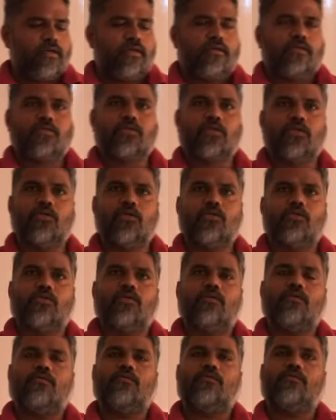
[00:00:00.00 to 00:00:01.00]

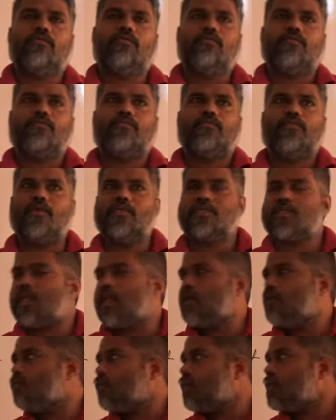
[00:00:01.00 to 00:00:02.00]
So
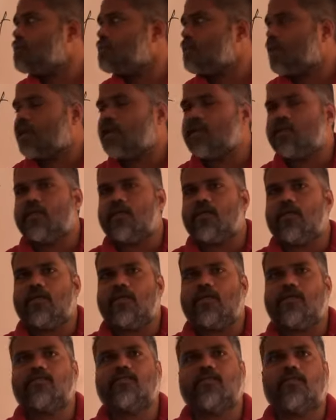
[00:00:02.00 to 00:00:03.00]
firstly, what I said,
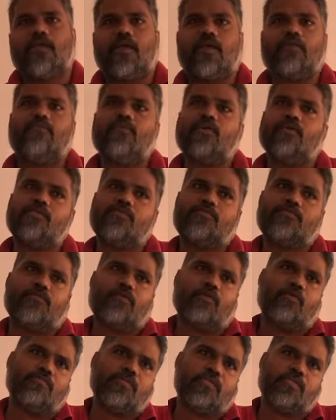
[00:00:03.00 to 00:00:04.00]
it's a differs
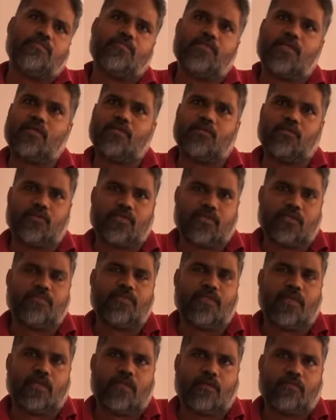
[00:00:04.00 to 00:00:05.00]
from subject to
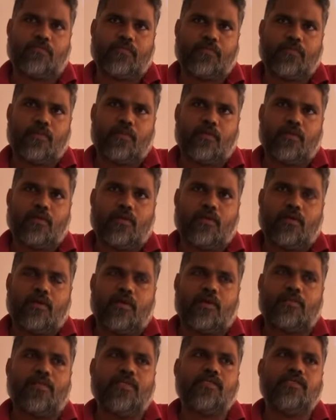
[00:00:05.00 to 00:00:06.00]
subject.
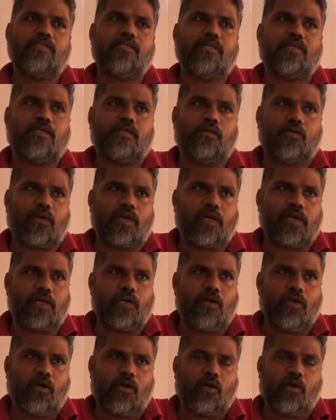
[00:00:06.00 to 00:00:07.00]
It means the utility
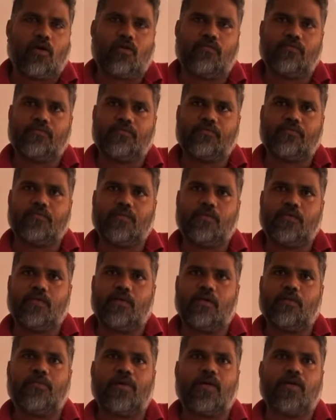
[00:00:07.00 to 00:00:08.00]
of
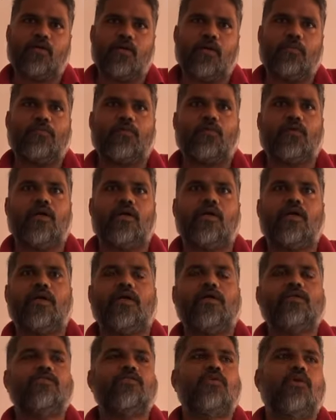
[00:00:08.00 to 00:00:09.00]
a particular product,
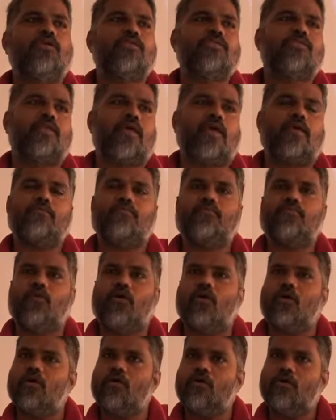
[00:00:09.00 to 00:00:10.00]
it is not same
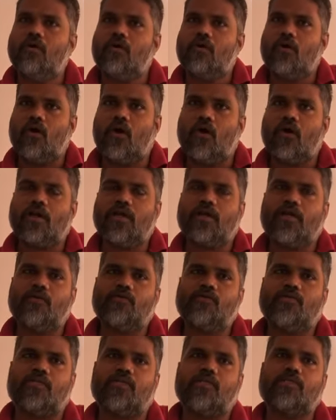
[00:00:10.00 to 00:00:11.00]
for all
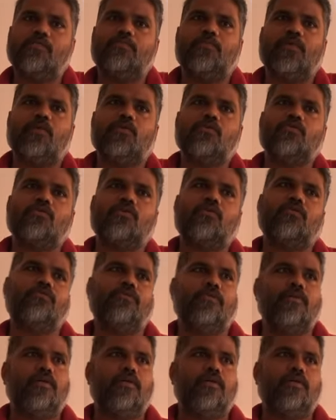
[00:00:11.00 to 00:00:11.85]
individuals because of